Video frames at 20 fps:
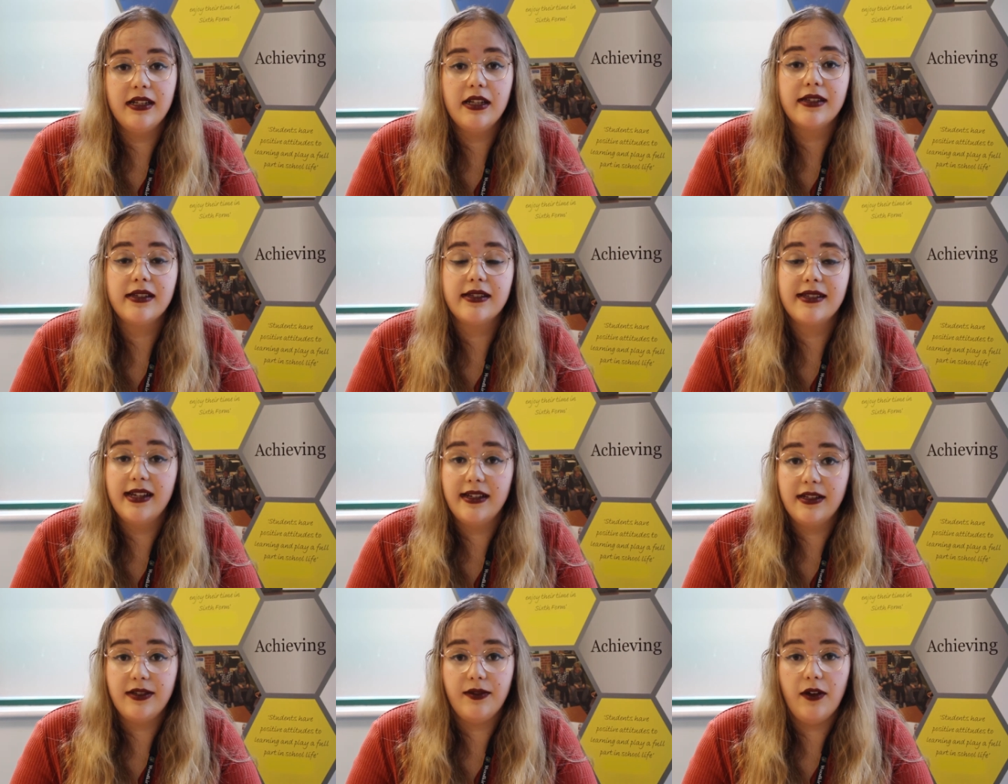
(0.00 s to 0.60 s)
in
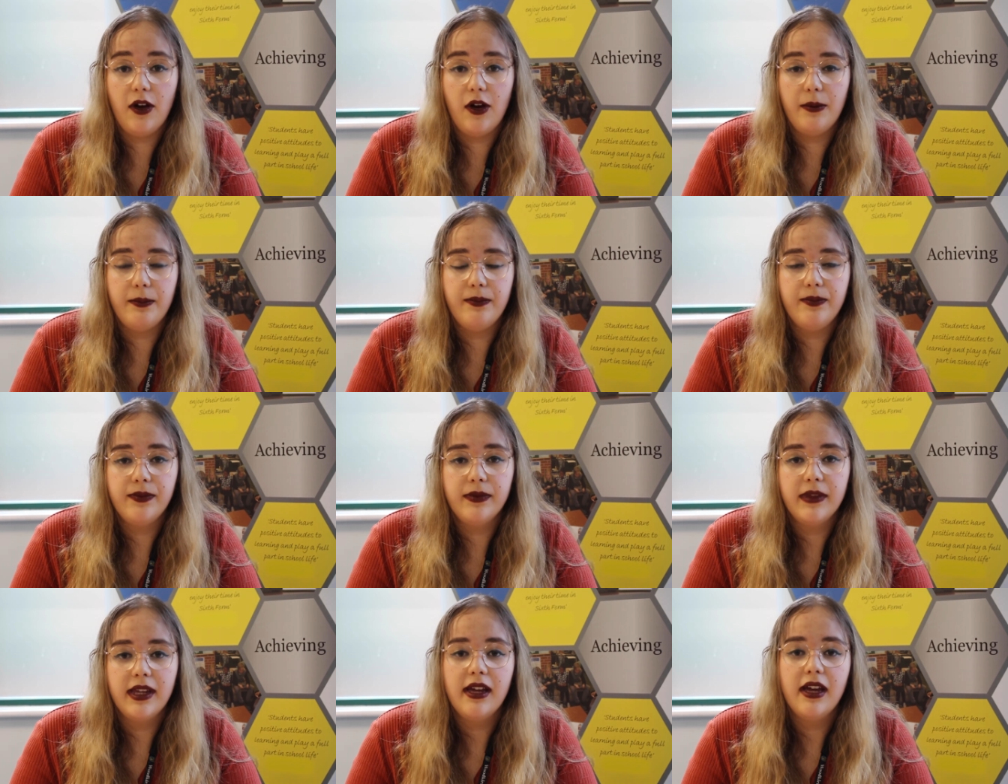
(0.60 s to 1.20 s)
sixth form
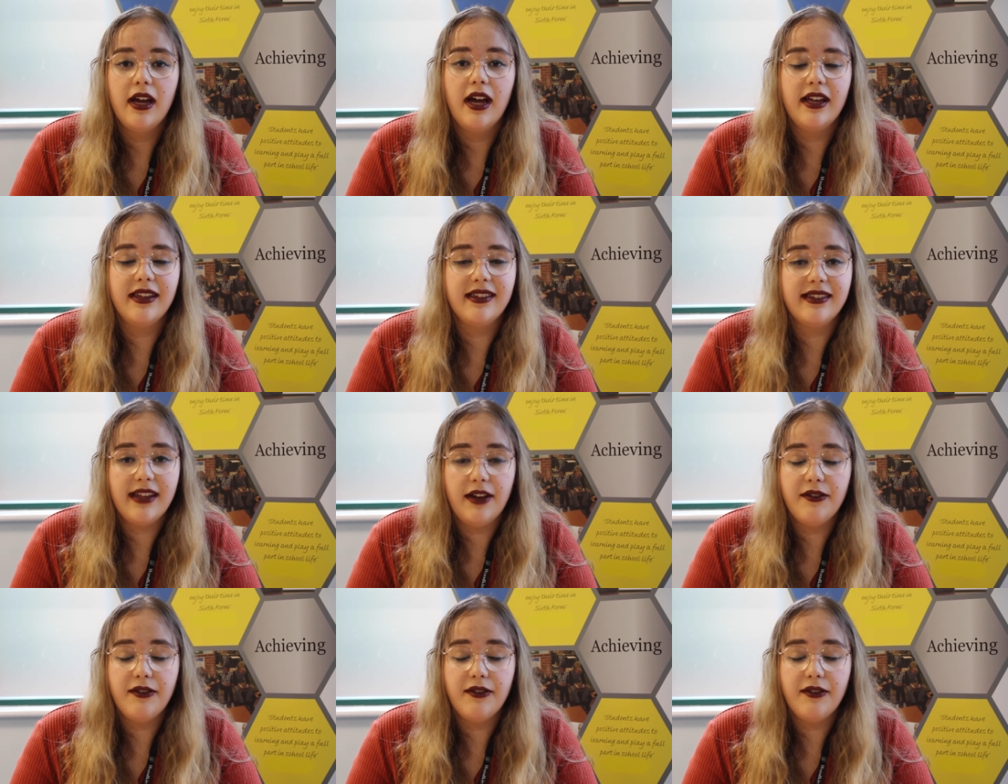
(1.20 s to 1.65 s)
has